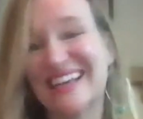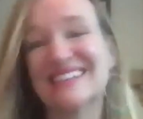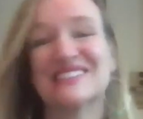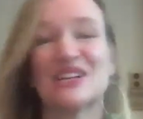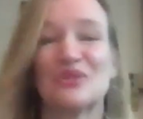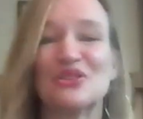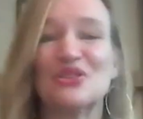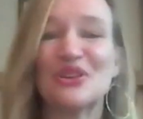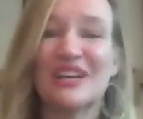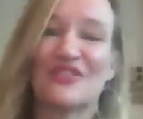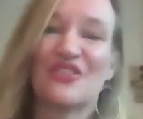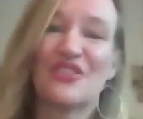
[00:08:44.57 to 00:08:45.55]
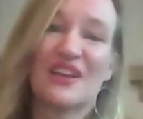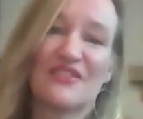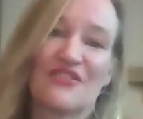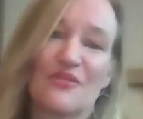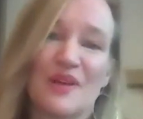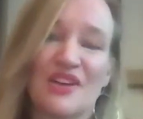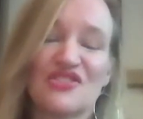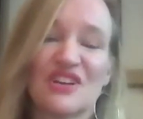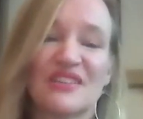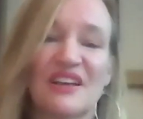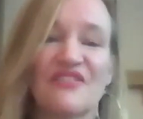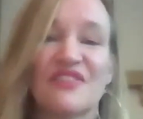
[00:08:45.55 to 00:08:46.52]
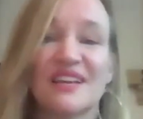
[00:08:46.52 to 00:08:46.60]
And so we're looking for the information
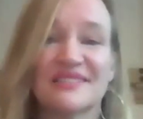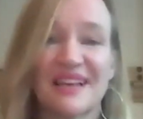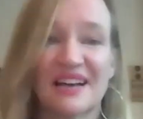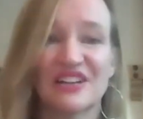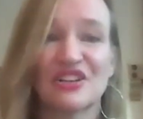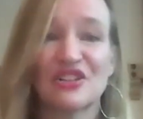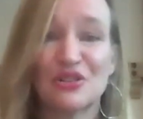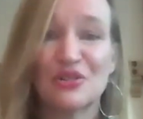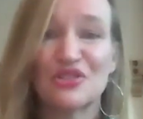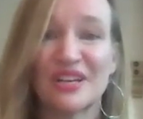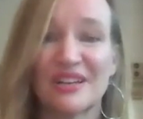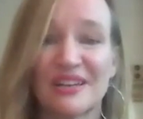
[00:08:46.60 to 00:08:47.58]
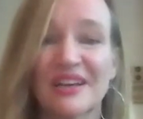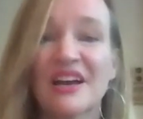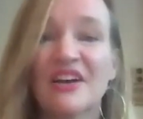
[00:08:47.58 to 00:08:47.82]
that feeds that conclusion